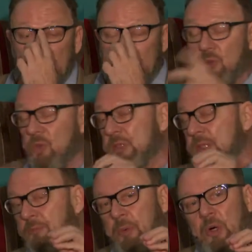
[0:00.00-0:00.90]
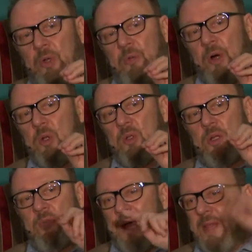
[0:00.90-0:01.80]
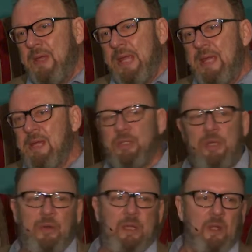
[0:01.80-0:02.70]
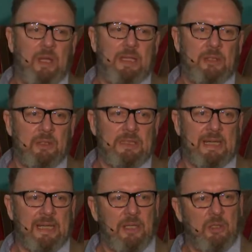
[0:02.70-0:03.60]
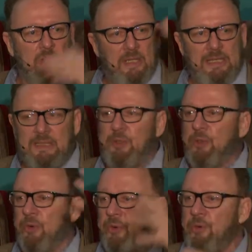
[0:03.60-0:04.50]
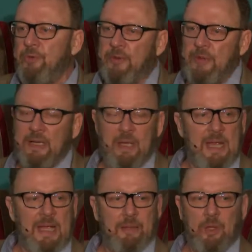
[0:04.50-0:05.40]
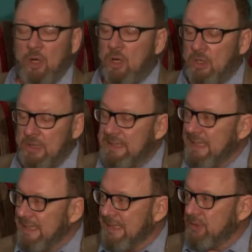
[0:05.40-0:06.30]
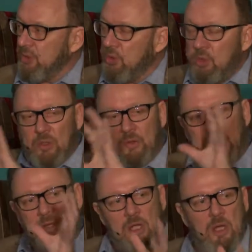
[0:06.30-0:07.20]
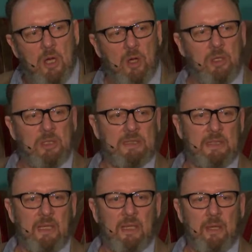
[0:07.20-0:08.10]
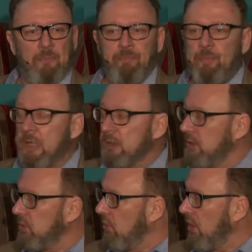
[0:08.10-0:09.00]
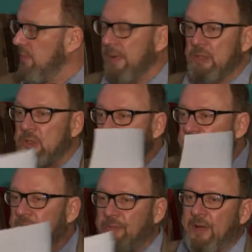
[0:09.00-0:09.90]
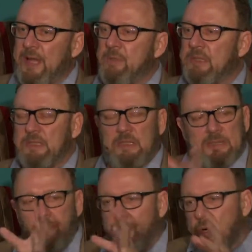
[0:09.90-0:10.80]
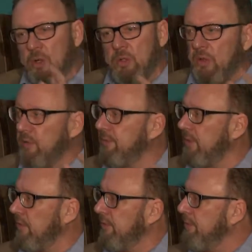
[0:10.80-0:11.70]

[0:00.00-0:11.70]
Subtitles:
It's also part of a whole lot of other energy regulations, like insulating your roof and that. And the architect has to look at that holistically. So talking about just the frame, it's just a part of a